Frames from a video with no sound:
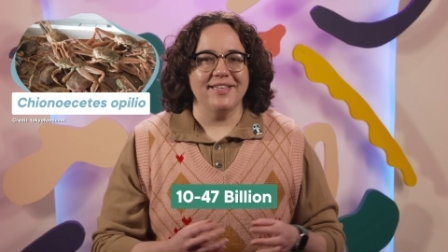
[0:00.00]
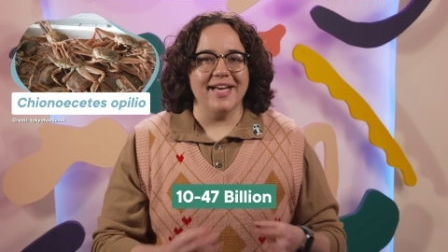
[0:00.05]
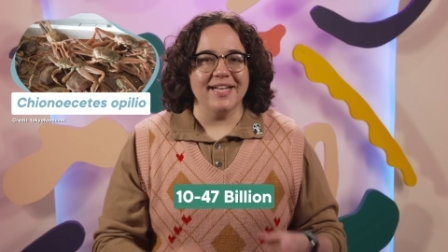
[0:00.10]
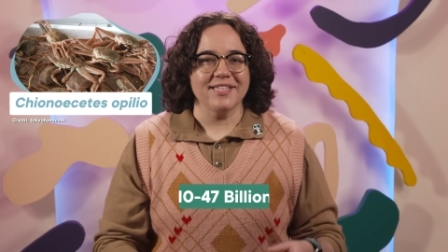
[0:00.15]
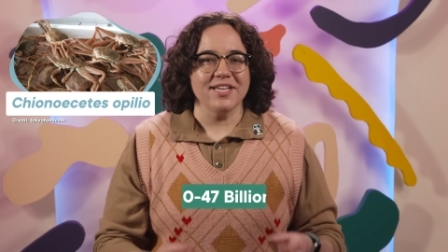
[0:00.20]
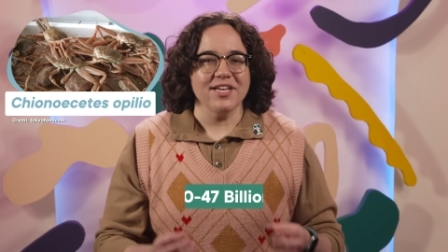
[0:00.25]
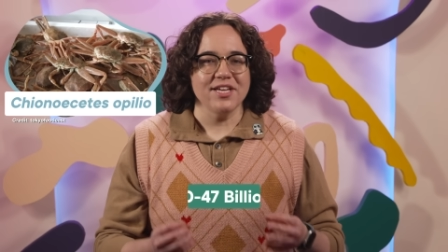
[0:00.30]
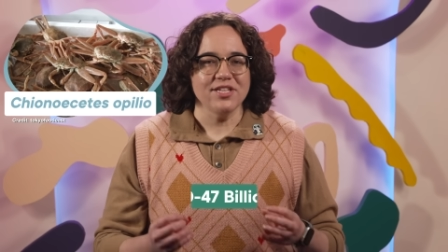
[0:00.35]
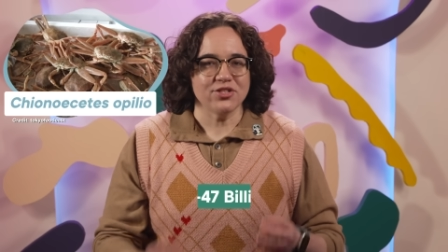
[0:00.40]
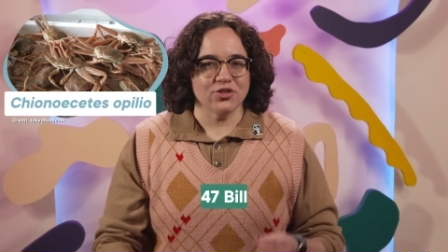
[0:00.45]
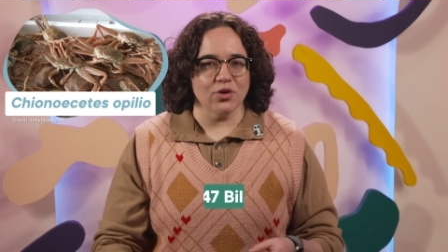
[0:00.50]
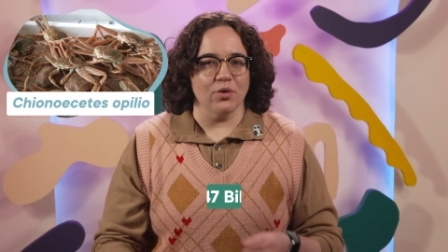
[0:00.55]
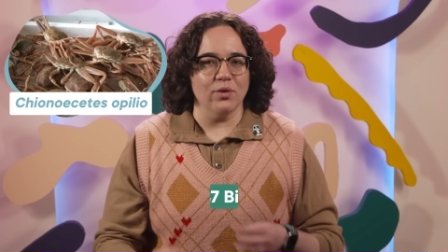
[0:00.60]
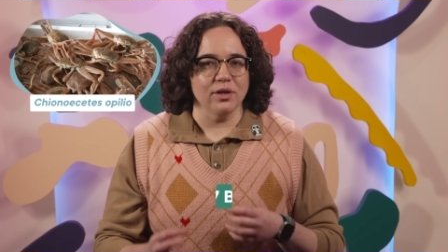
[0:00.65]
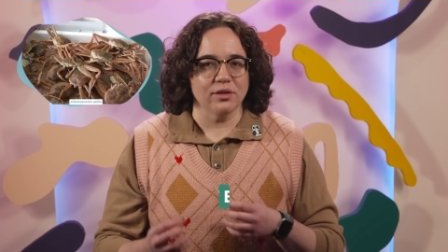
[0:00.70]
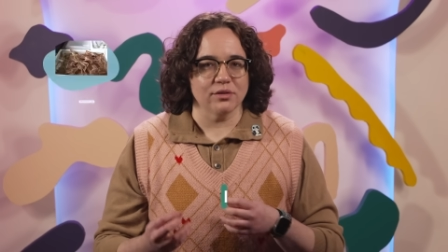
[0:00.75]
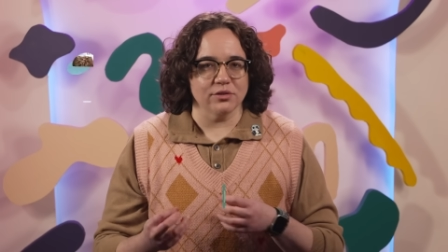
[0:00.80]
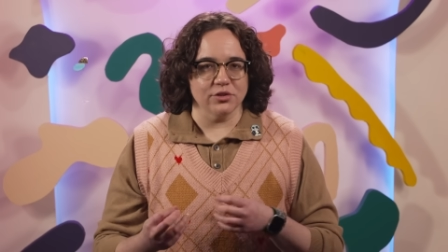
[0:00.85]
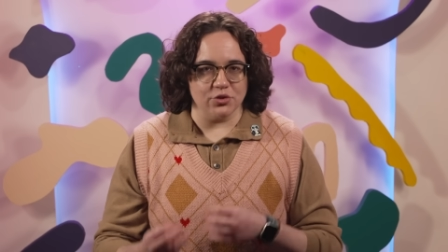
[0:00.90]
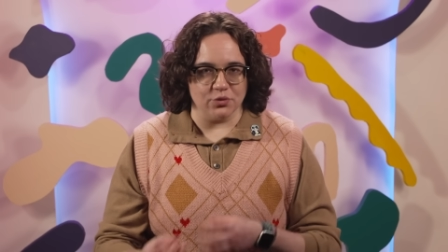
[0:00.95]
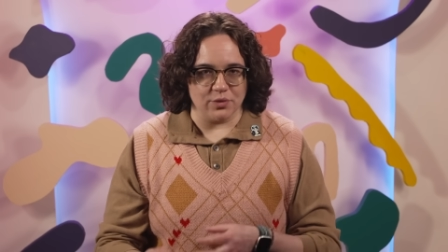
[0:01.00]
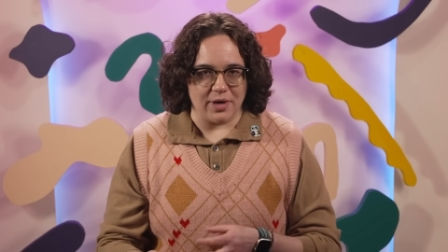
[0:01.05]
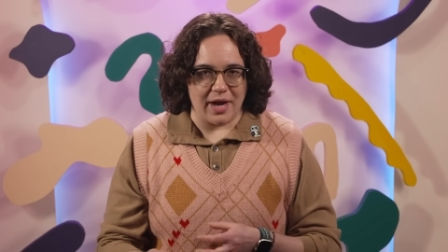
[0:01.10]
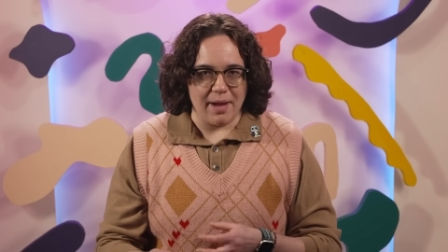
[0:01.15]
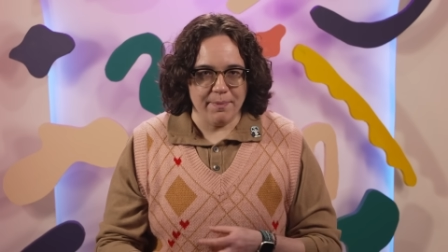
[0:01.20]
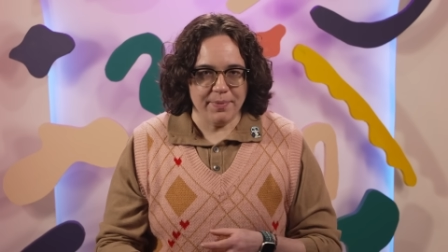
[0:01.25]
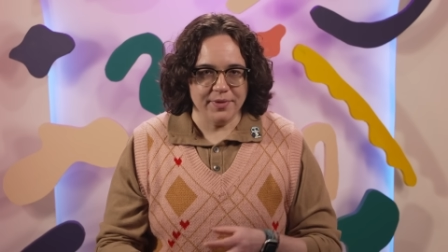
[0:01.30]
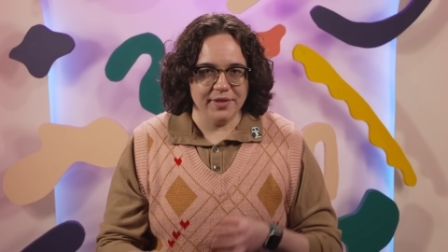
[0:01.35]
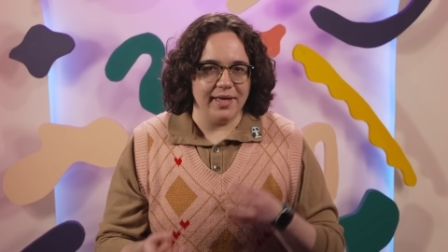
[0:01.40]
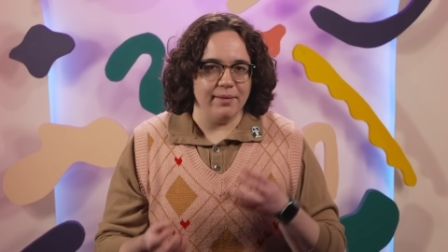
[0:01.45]
That's a historical
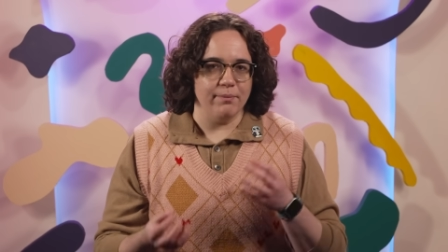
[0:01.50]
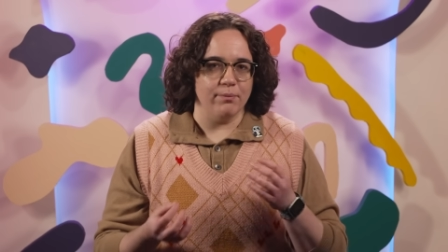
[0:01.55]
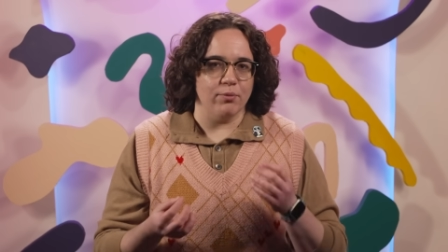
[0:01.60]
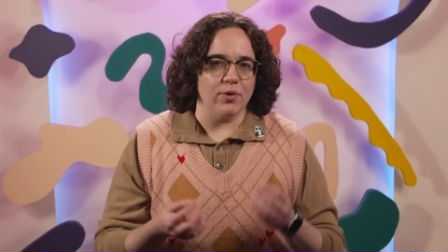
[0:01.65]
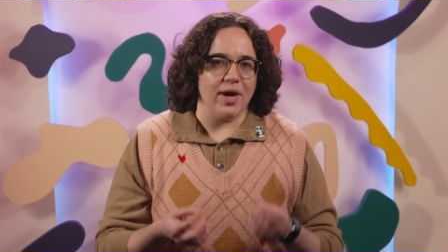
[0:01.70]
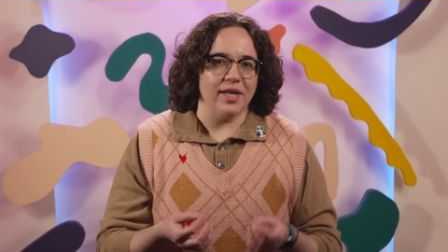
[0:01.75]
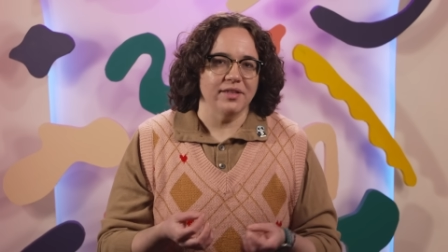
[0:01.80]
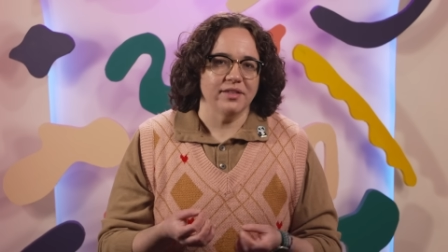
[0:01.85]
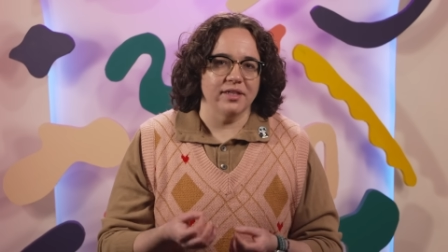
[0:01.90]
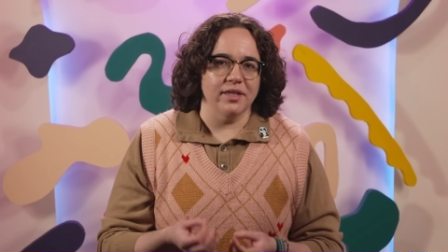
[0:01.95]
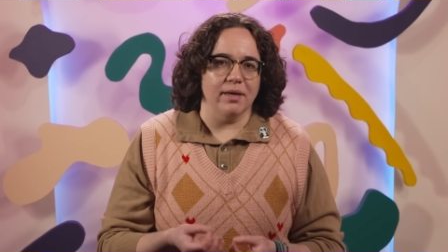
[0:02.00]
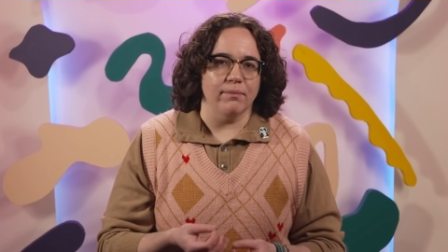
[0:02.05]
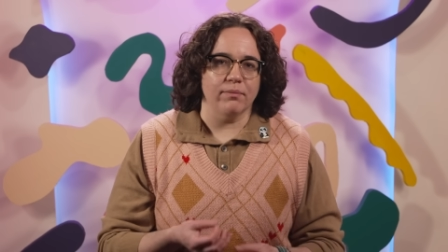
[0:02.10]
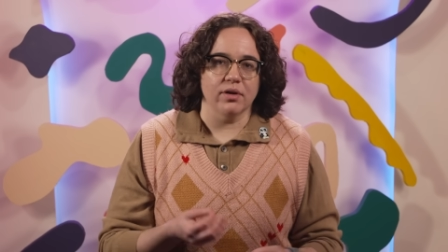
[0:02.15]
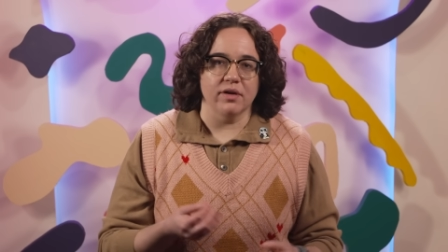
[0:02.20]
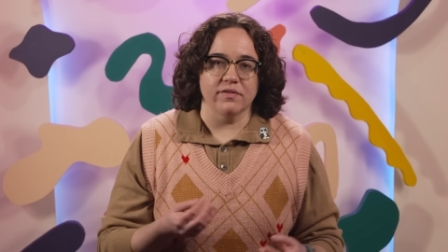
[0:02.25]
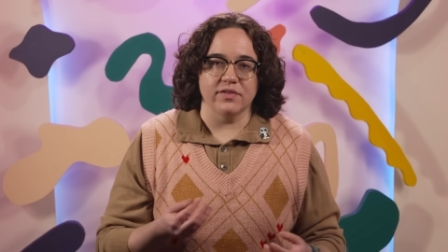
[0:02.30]
drop that brought the number